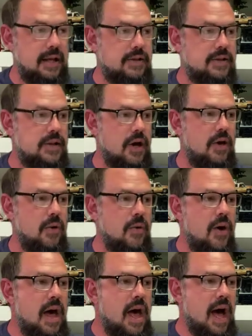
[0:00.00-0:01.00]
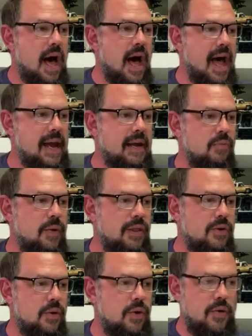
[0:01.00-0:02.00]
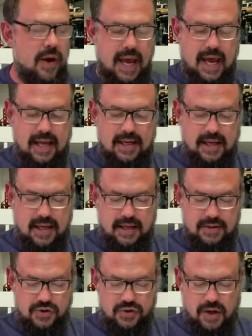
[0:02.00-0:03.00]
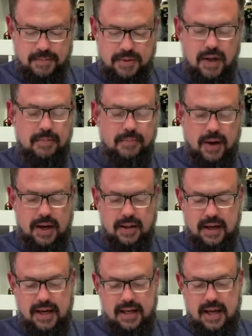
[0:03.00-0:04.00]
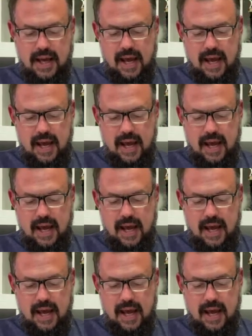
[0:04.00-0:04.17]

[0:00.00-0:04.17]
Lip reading: So I went through and jumped on Bricklink